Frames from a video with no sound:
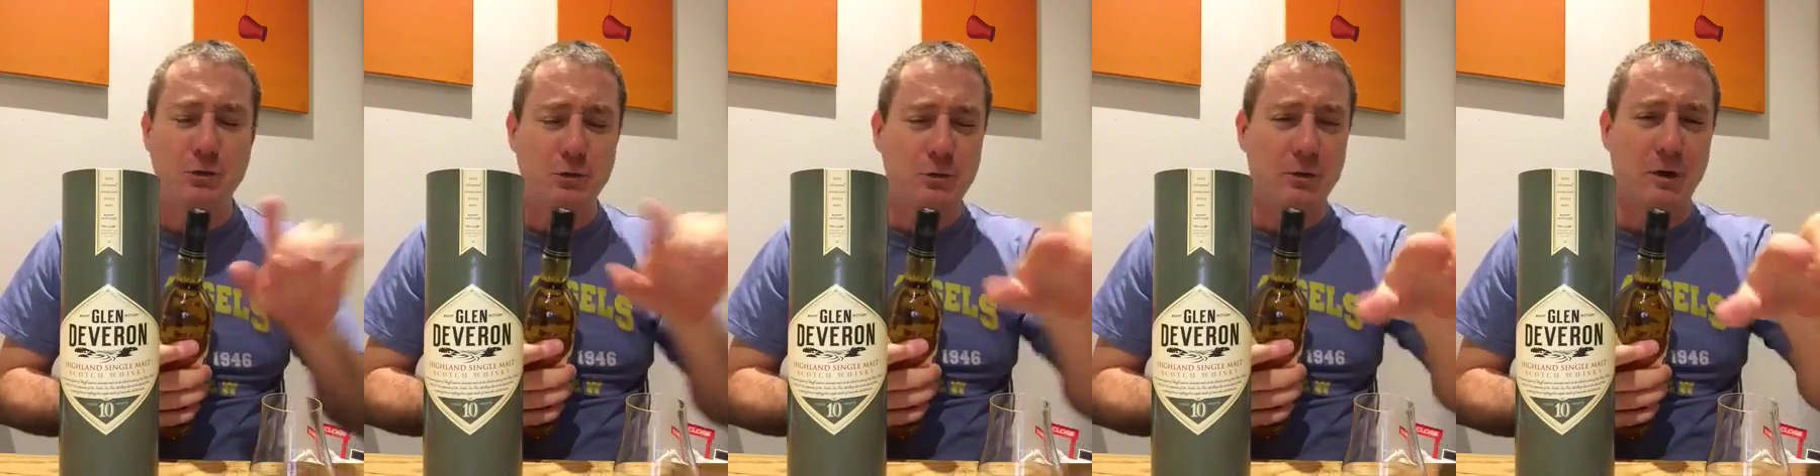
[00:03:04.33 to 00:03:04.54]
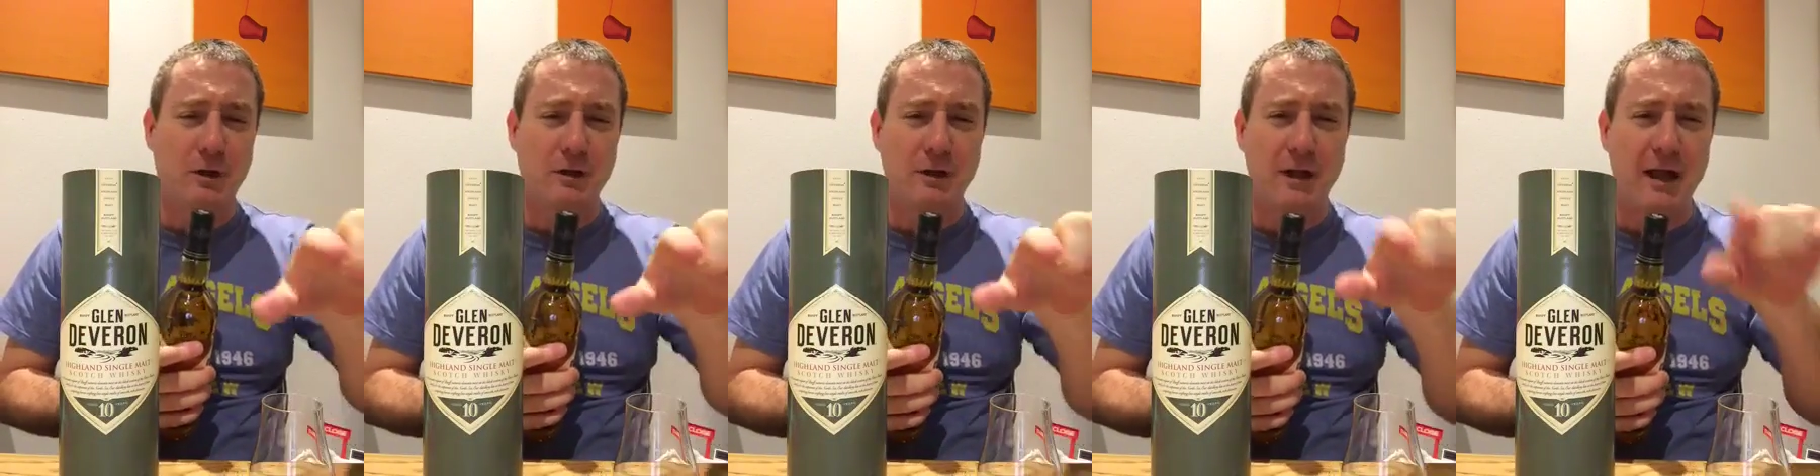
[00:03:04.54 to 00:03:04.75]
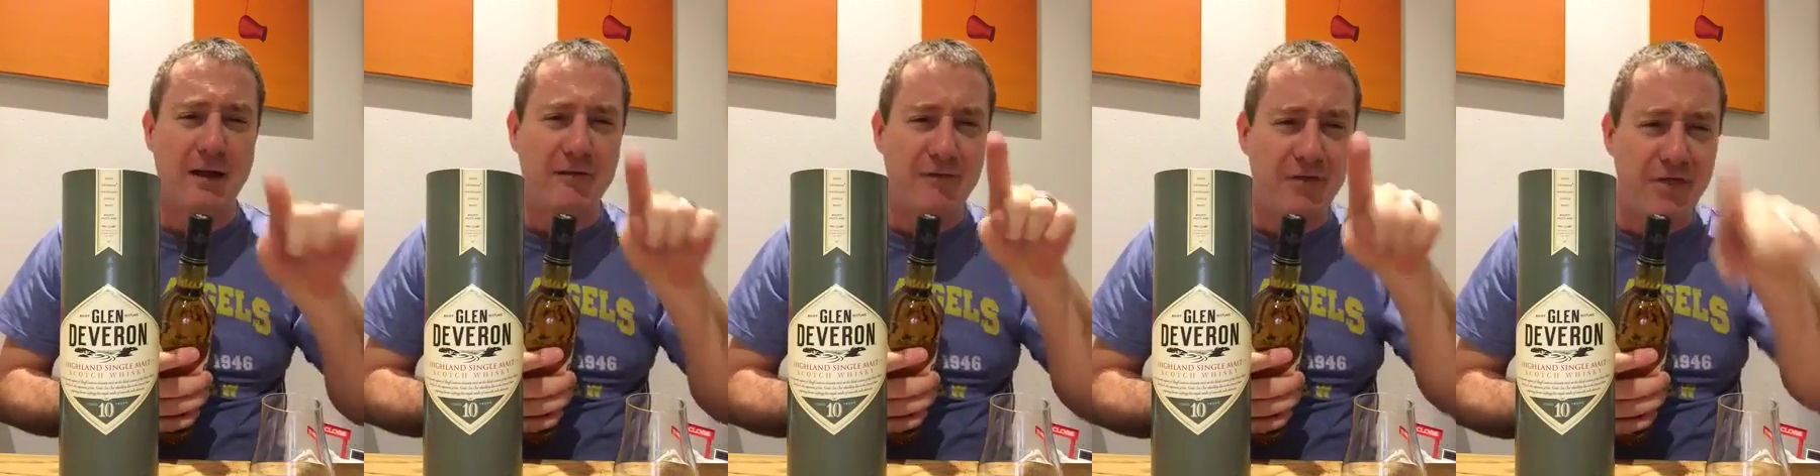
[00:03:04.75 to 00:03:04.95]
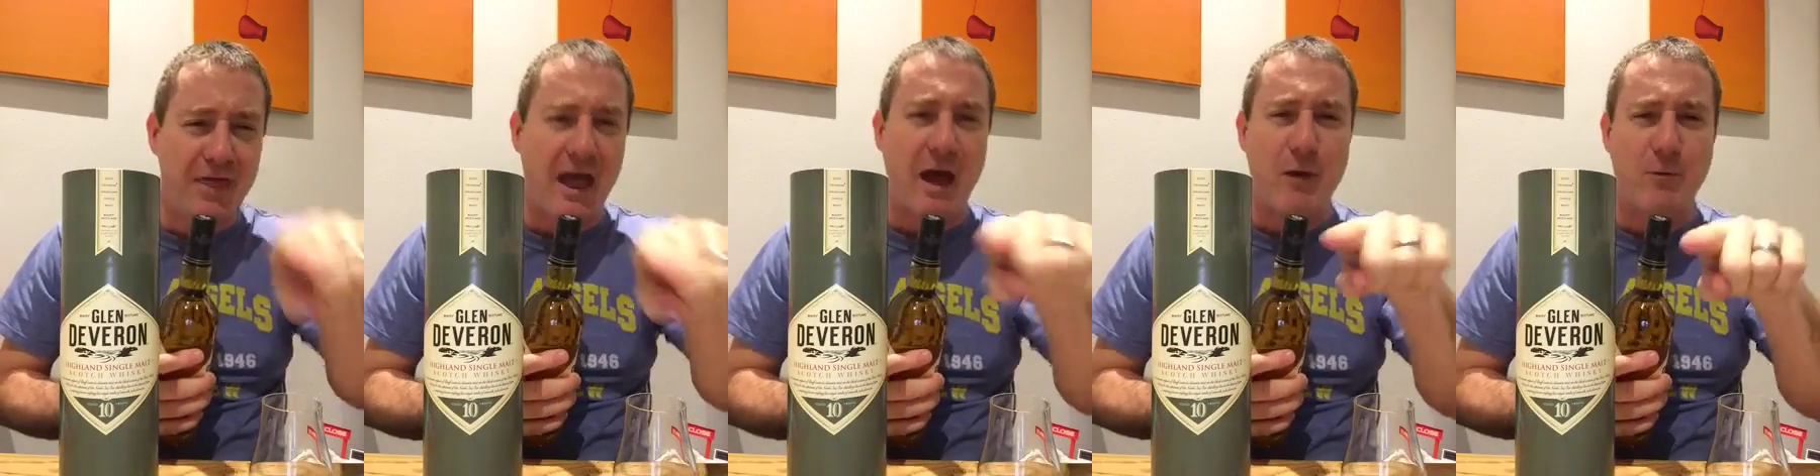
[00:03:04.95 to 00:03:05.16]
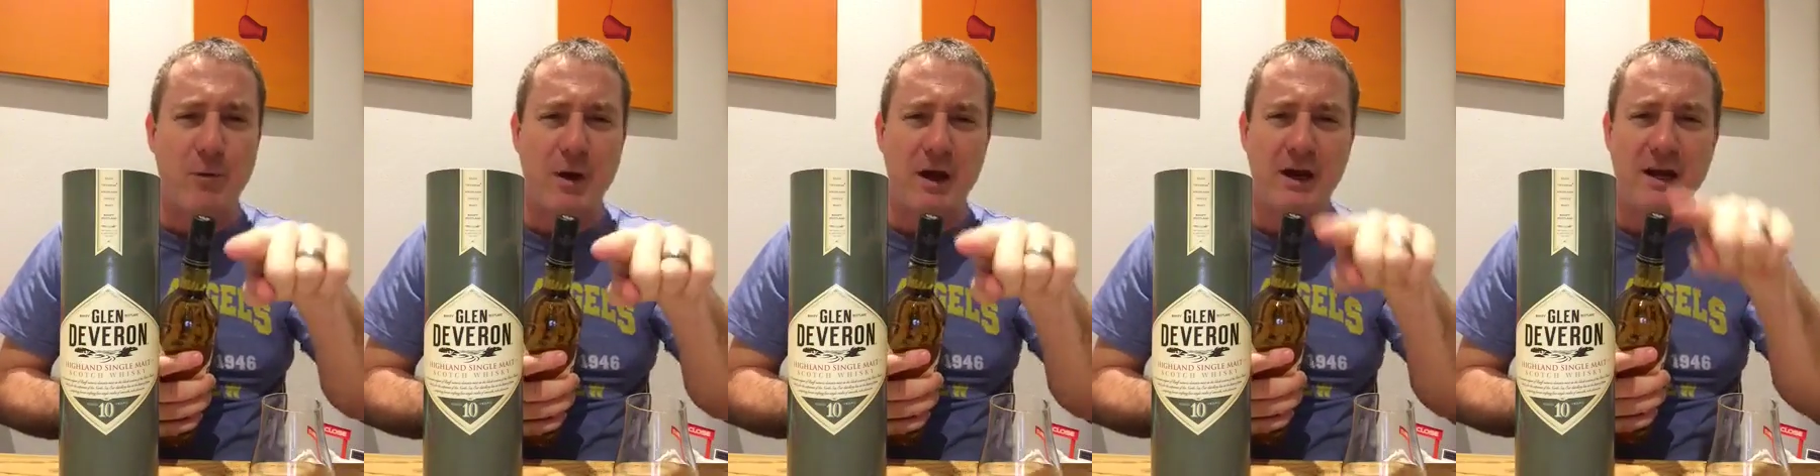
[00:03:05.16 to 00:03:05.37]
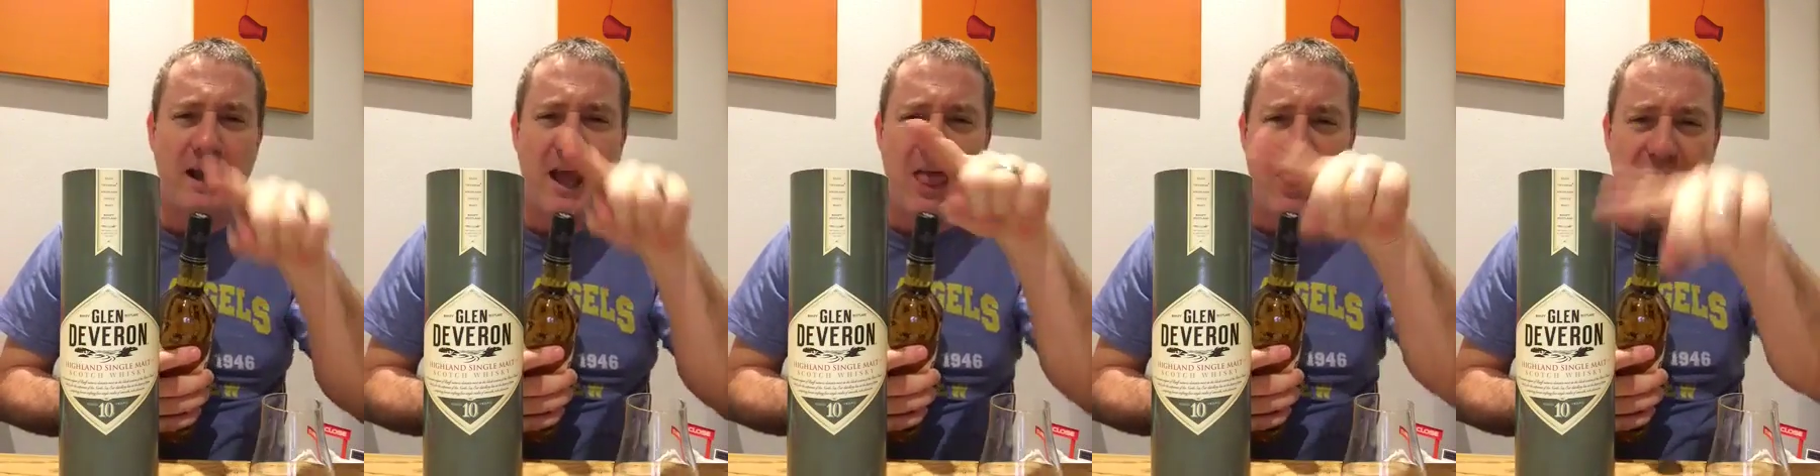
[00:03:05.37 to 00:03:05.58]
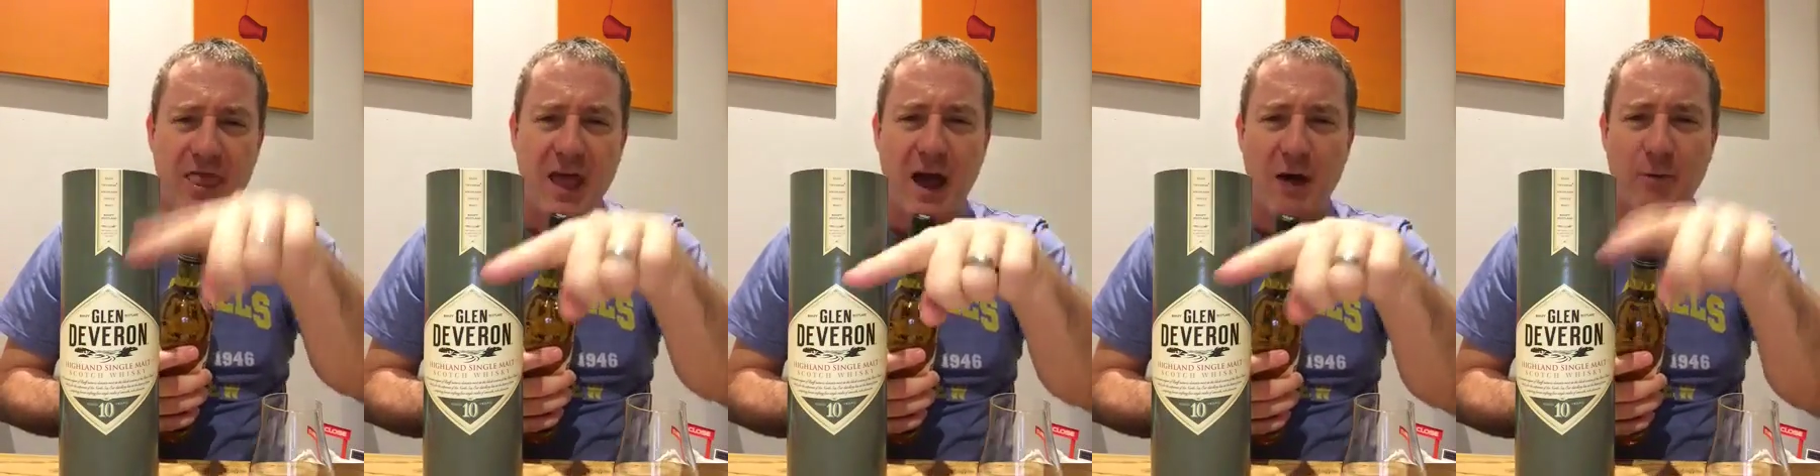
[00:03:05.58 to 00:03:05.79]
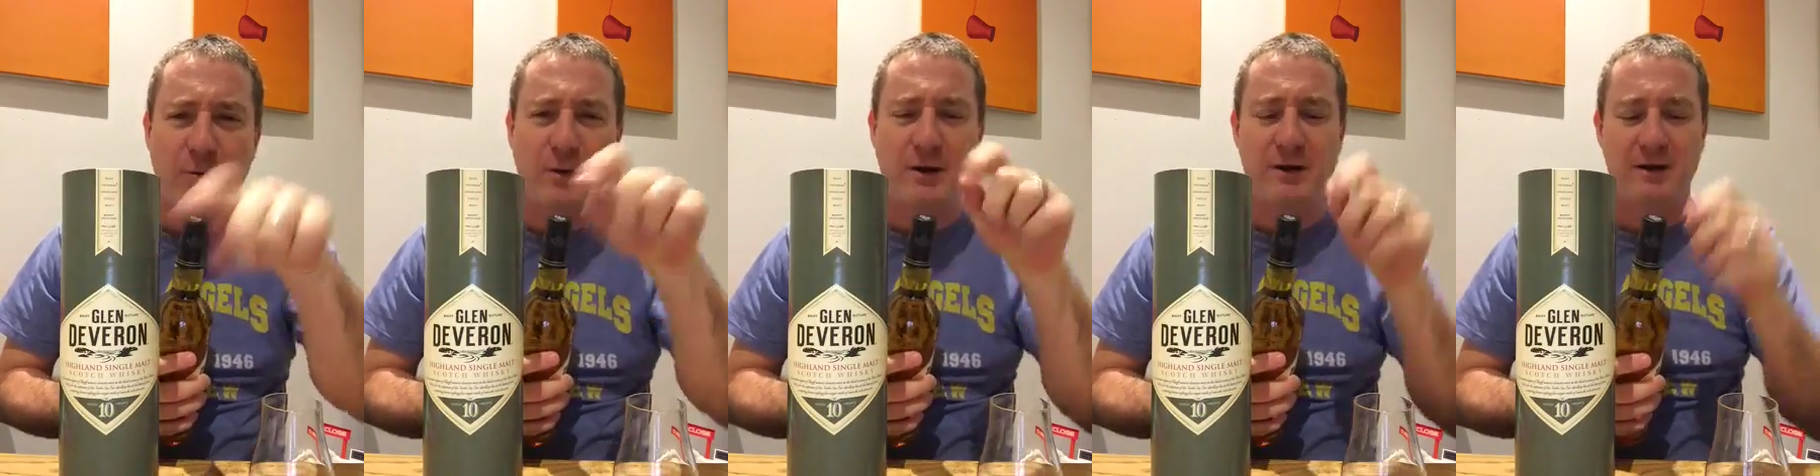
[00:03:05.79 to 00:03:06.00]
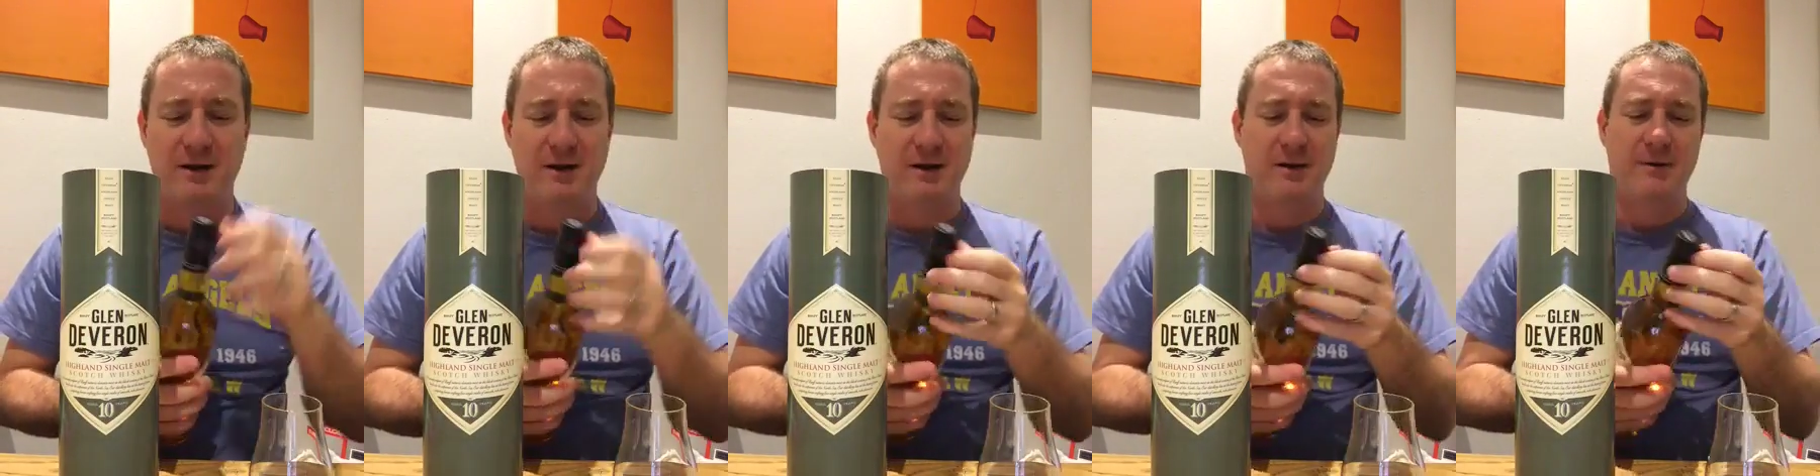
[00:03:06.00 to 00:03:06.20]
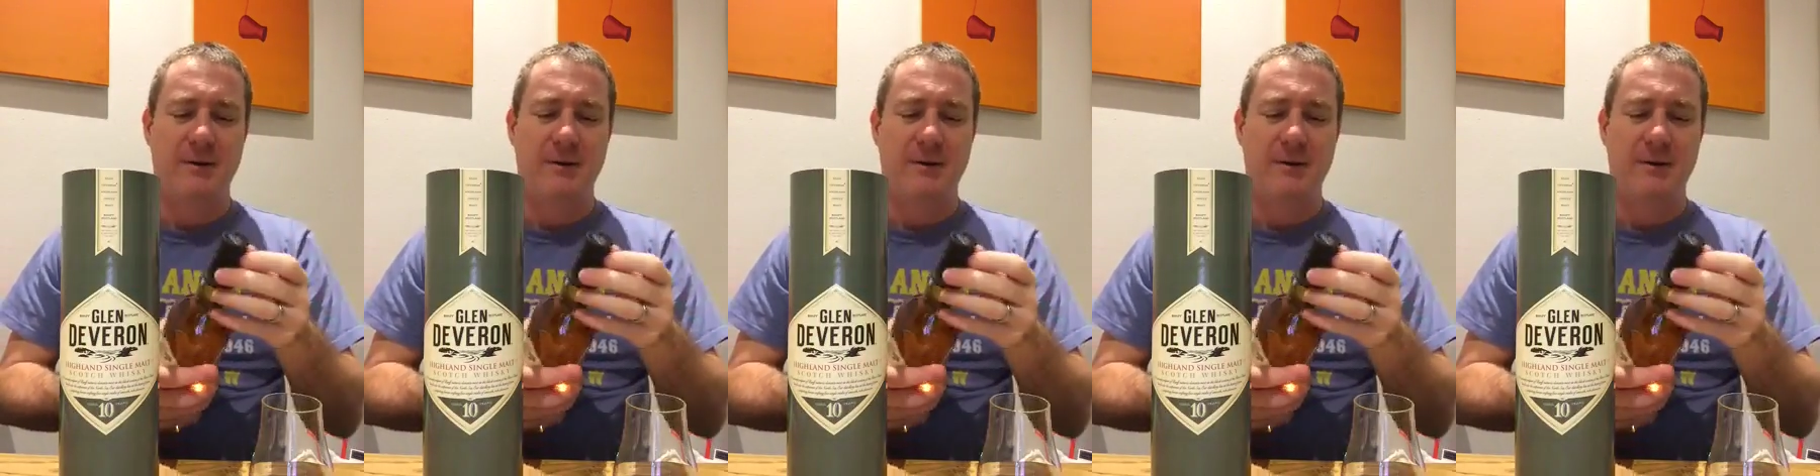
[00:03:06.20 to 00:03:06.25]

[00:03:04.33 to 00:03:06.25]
Oh, I'll have that one and that one.